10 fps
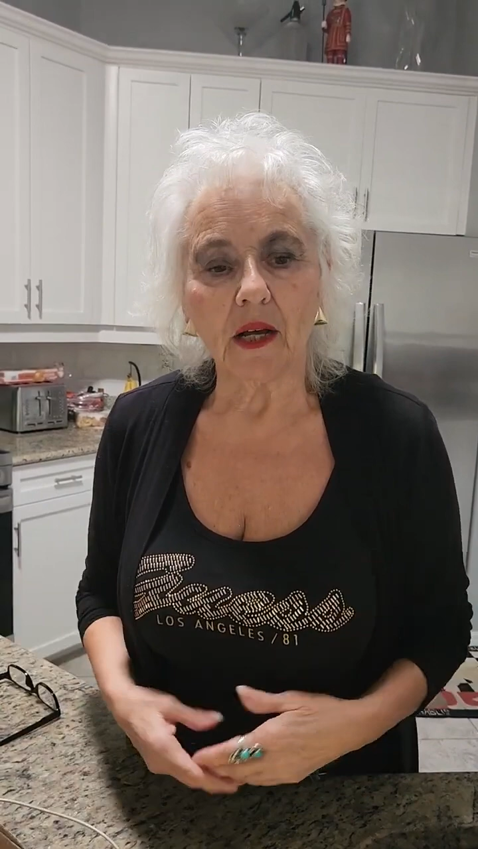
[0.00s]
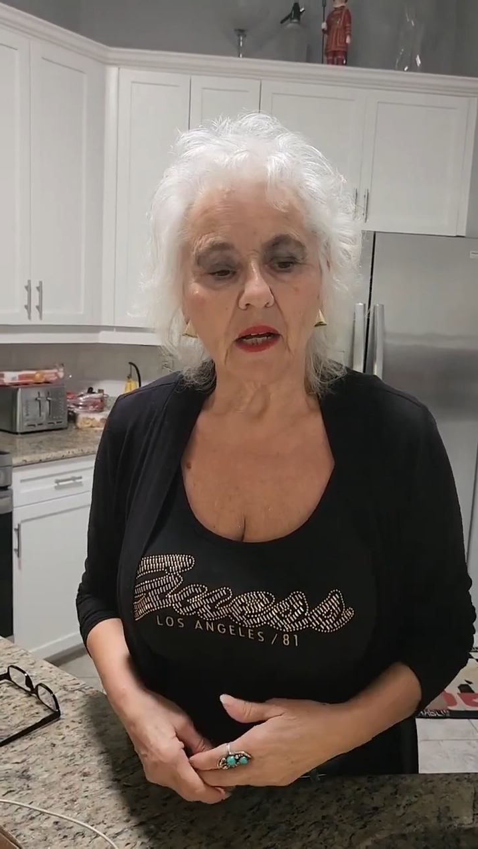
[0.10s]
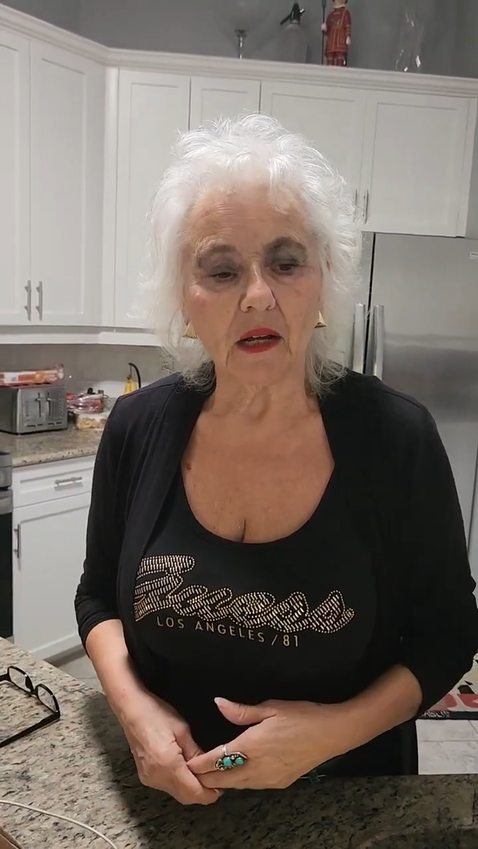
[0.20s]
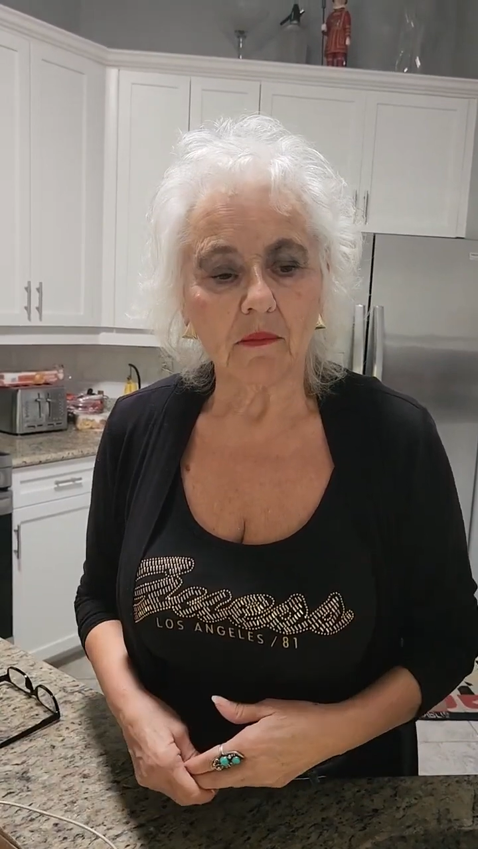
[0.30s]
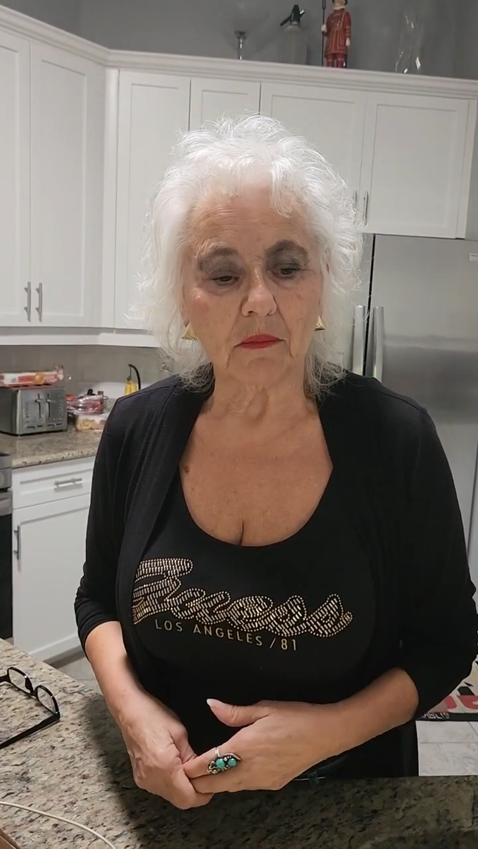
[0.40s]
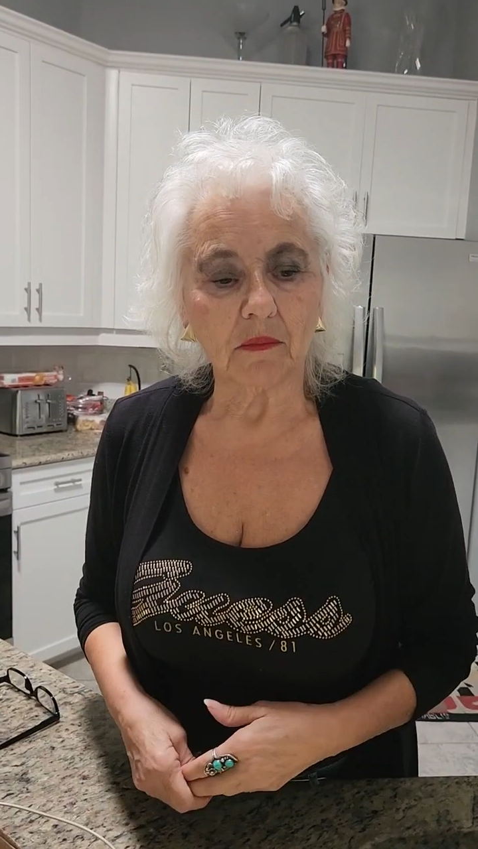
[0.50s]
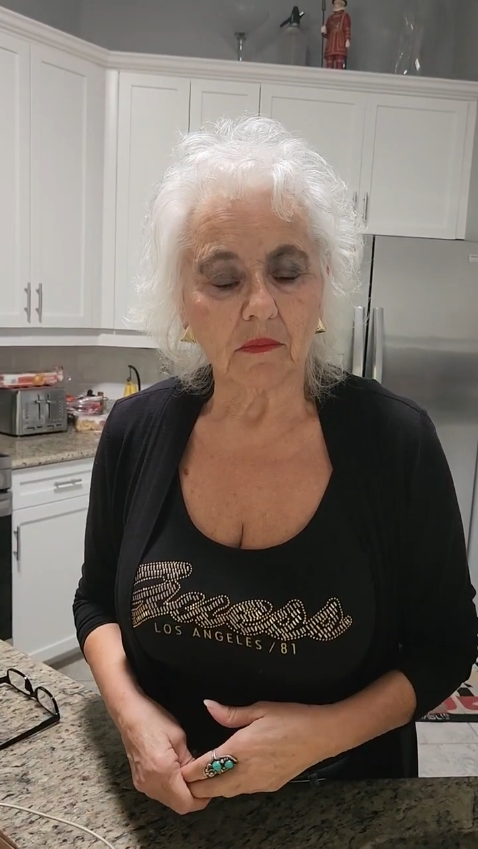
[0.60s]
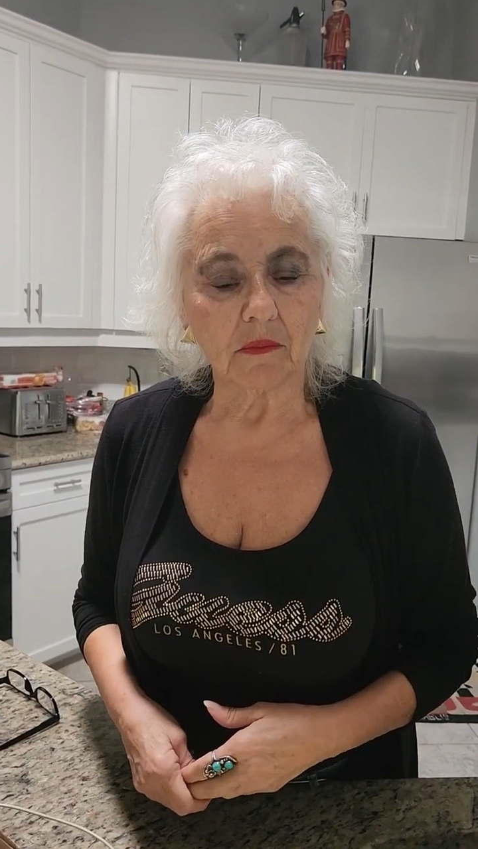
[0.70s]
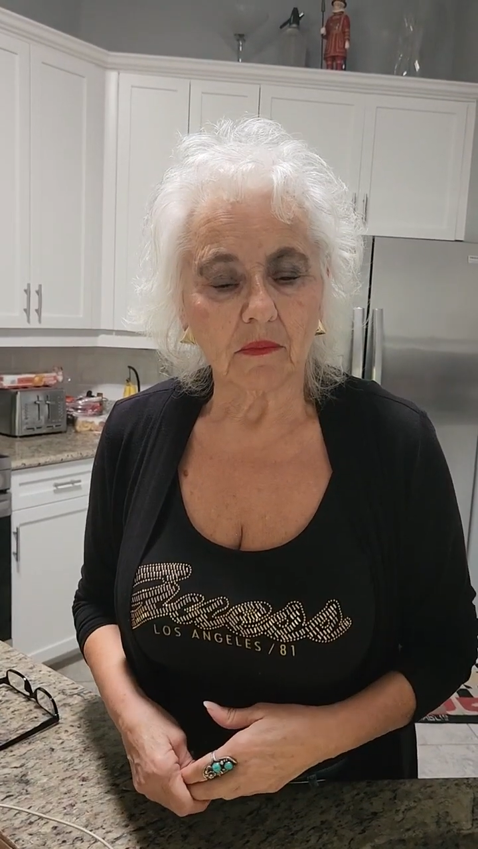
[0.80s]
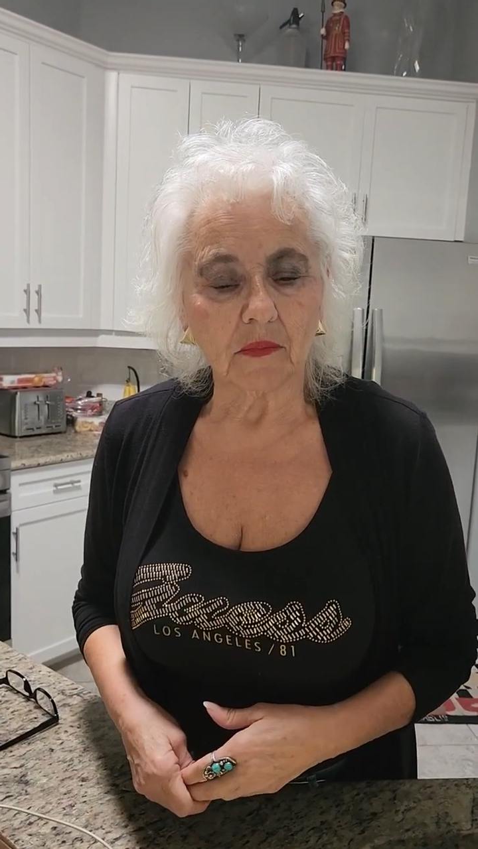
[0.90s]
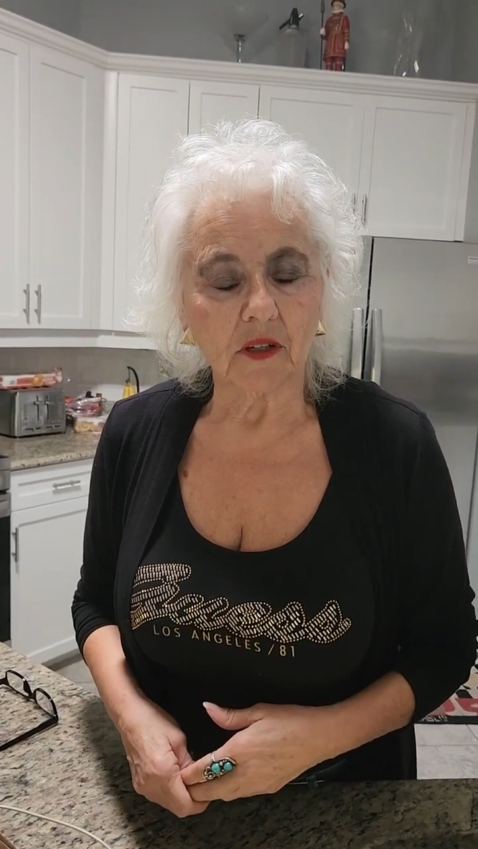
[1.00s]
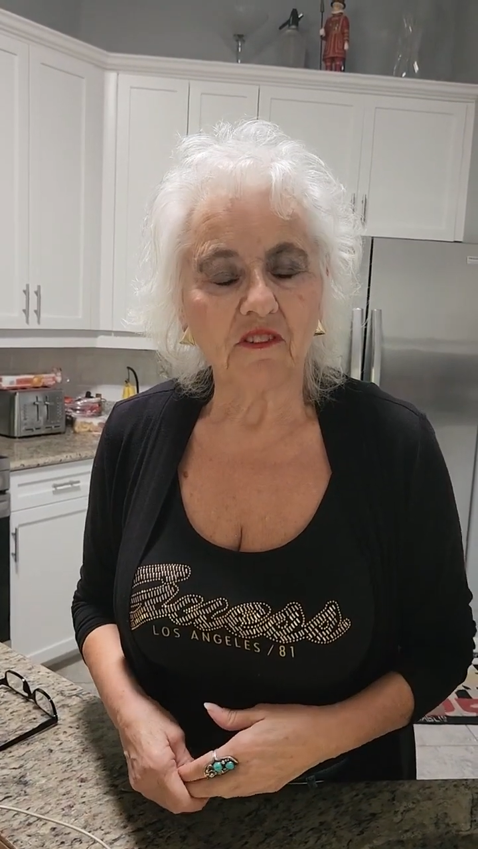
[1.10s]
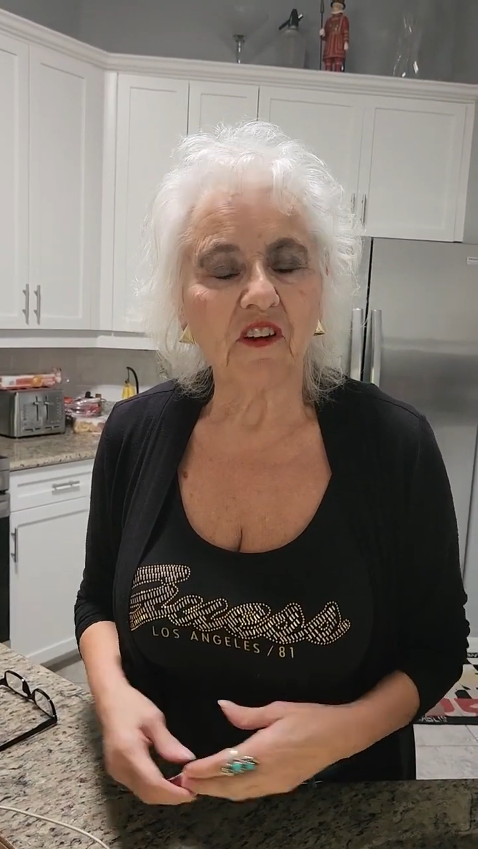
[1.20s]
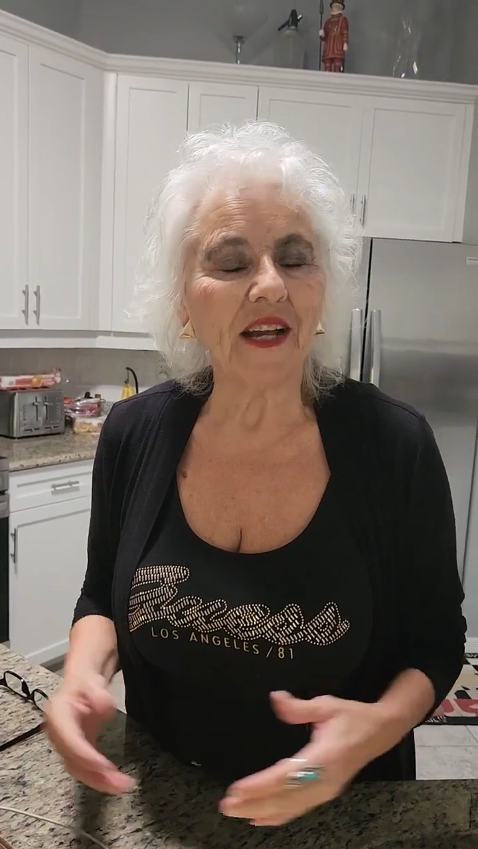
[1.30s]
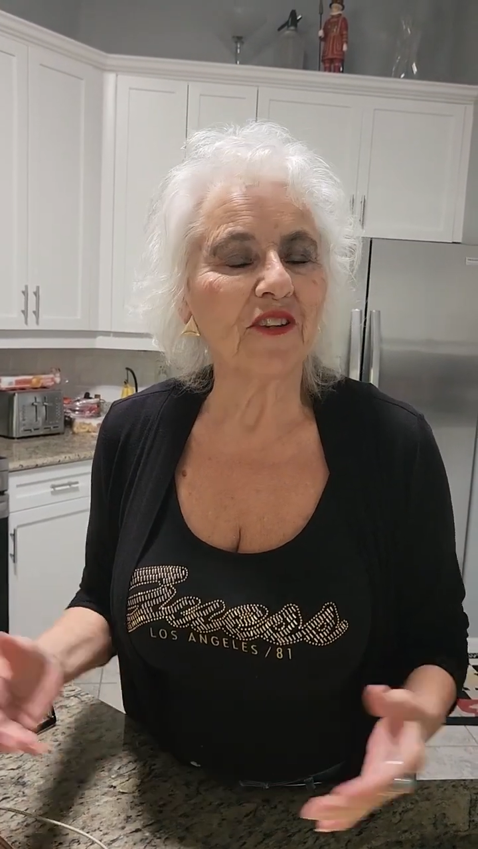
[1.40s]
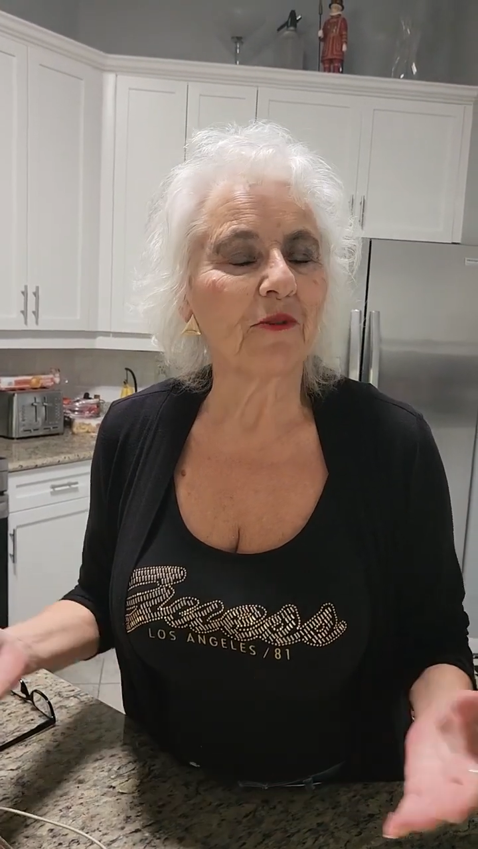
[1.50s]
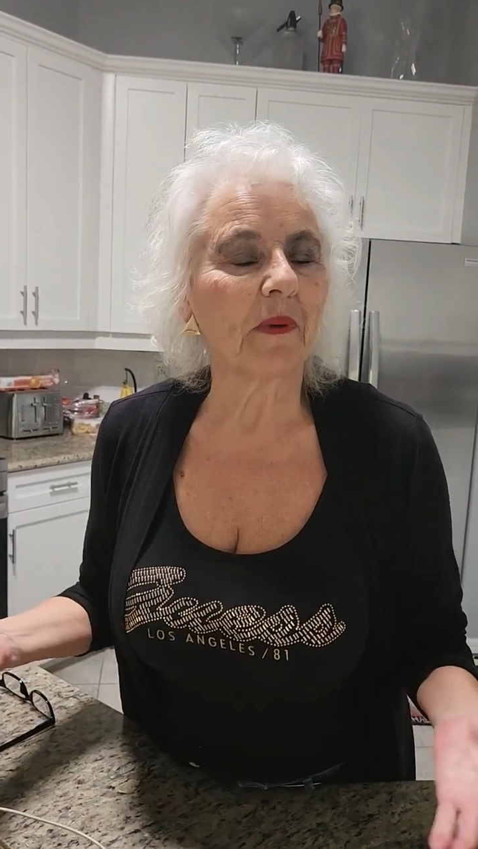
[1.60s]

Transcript: find